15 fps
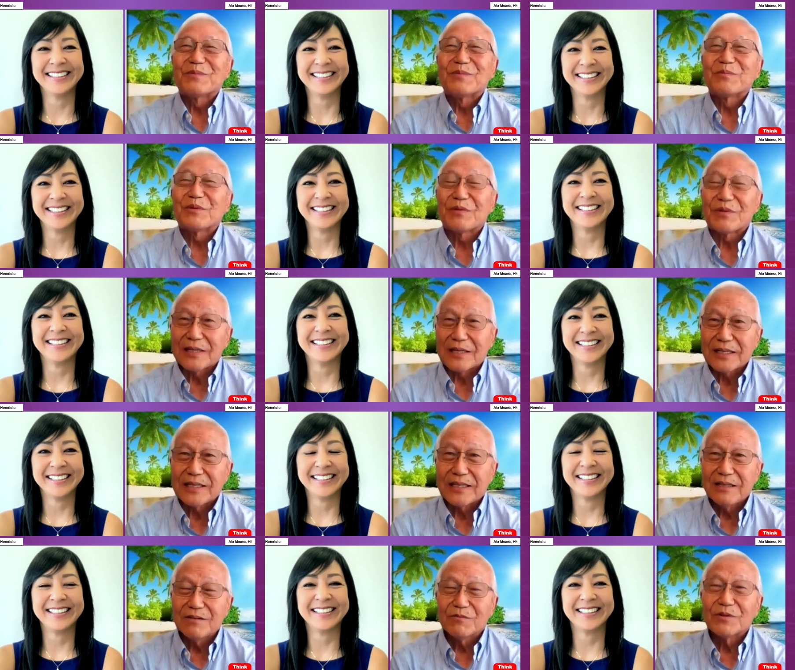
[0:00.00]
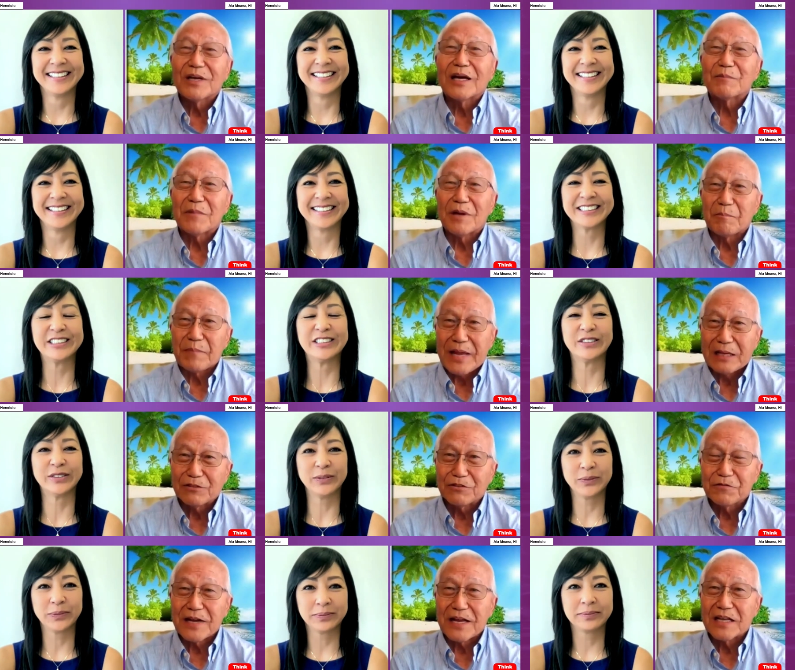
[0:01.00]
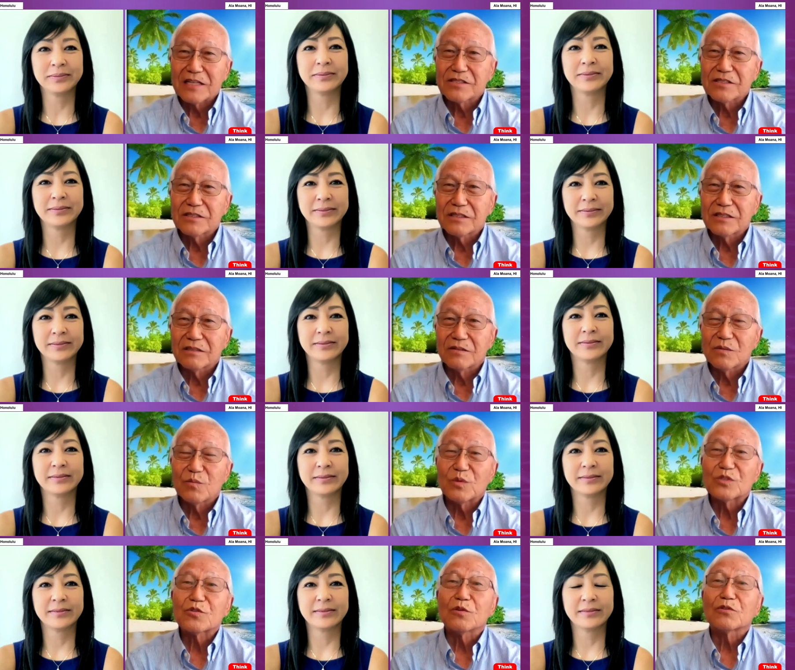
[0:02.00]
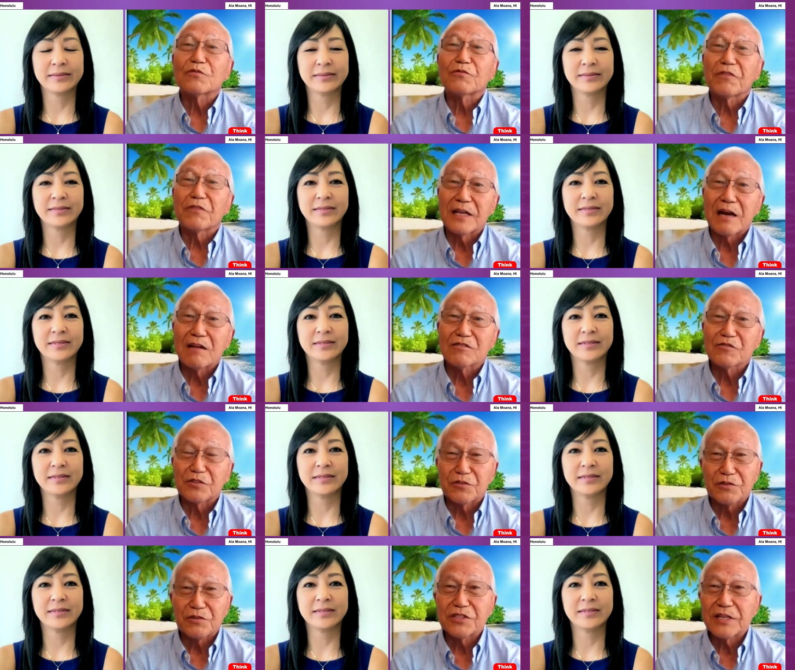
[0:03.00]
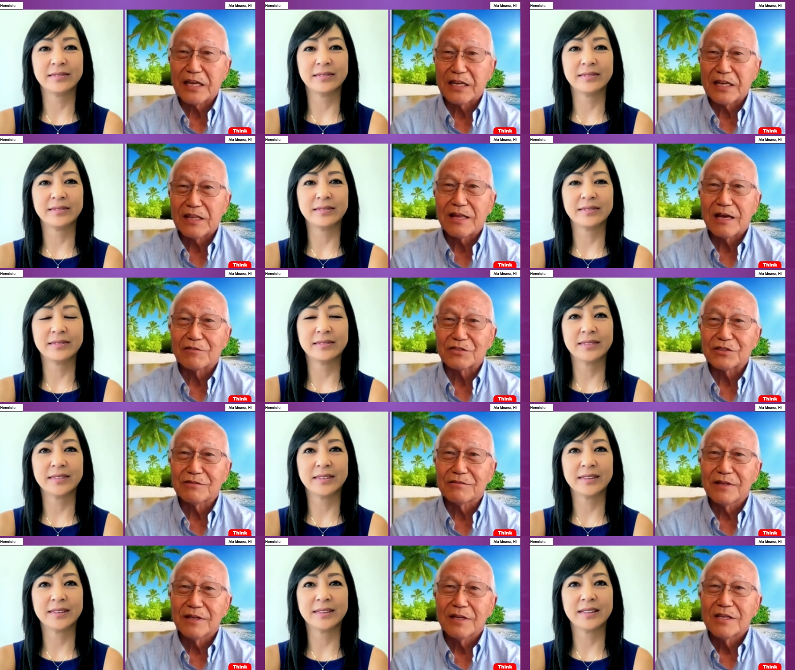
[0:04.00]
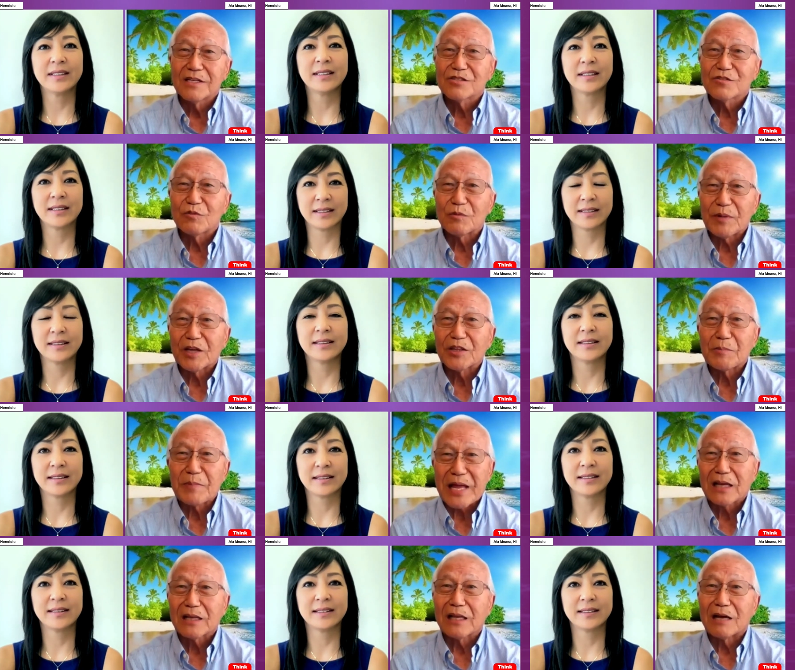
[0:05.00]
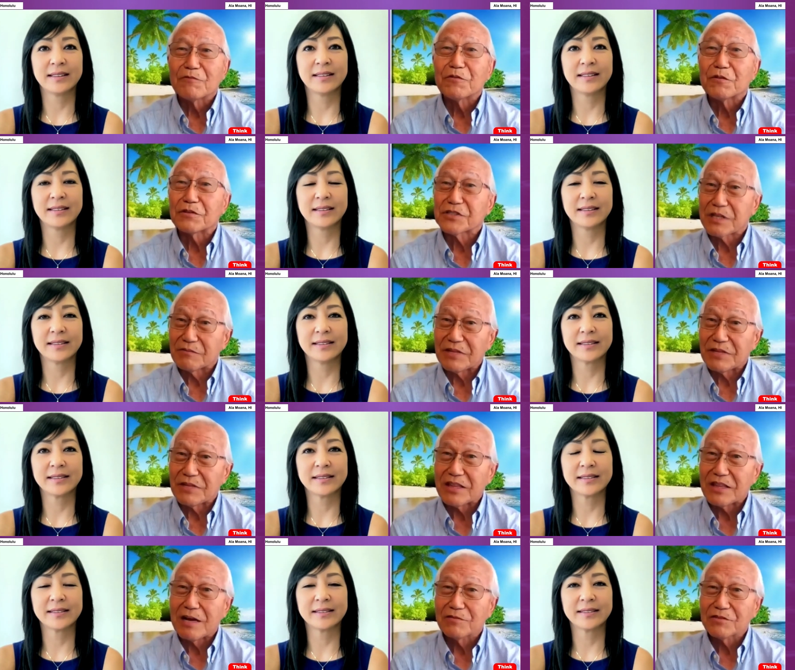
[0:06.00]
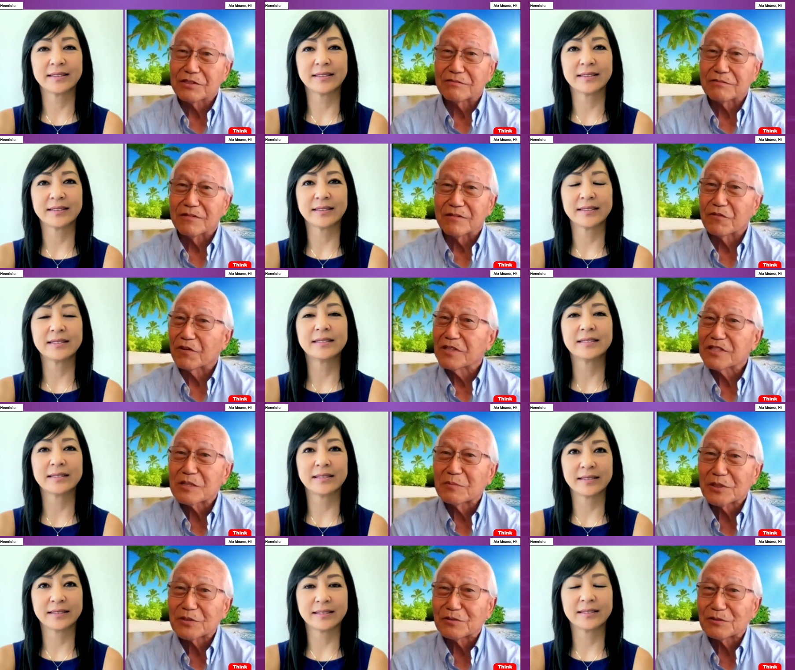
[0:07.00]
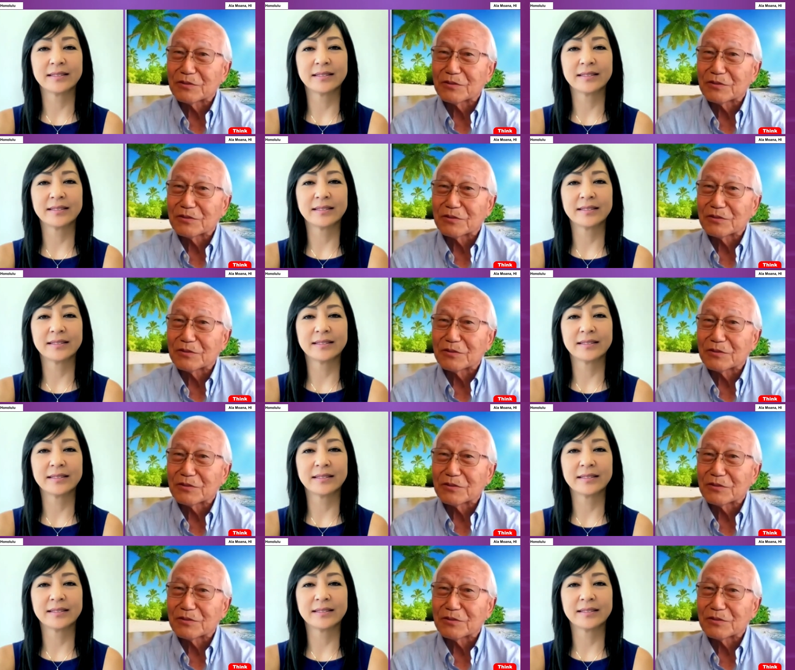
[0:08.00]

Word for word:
Speaker 1: but we were lucky. We got bank to finance the deal. We sold the front house for 280000 We bought the back lot for 70000 very similar